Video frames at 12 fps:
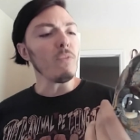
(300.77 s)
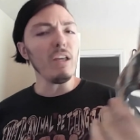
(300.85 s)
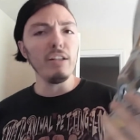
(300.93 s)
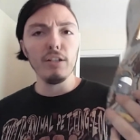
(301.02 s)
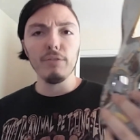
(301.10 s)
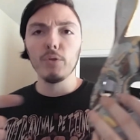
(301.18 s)

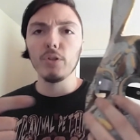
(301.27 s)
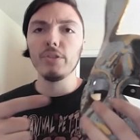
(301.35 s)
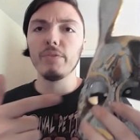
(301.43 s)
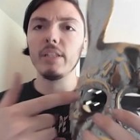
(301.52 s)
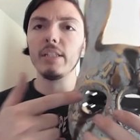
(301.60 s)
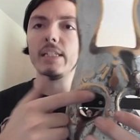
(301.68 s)
then of course
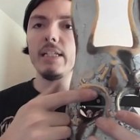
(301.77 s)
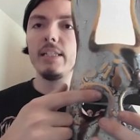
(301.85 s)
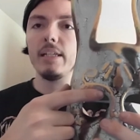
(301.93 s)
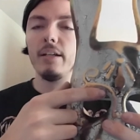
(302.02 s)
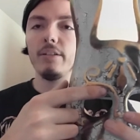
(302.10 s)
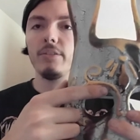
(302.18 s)
for the
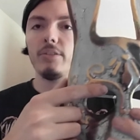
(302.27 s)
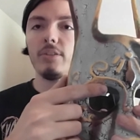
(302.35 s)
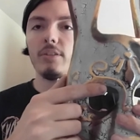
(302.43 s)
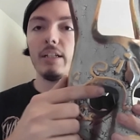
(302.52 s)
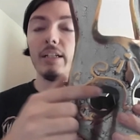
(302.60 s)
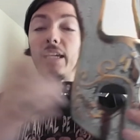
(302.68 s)

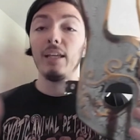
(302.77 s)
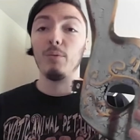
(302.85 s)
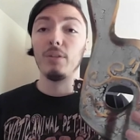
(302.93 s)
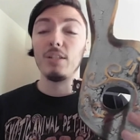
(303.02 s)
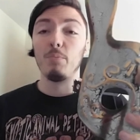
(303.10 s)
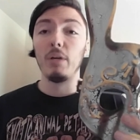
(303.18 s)
details, again
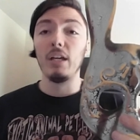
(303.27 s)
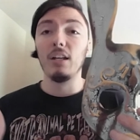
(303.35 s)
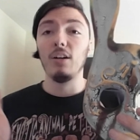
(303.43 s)
with this being an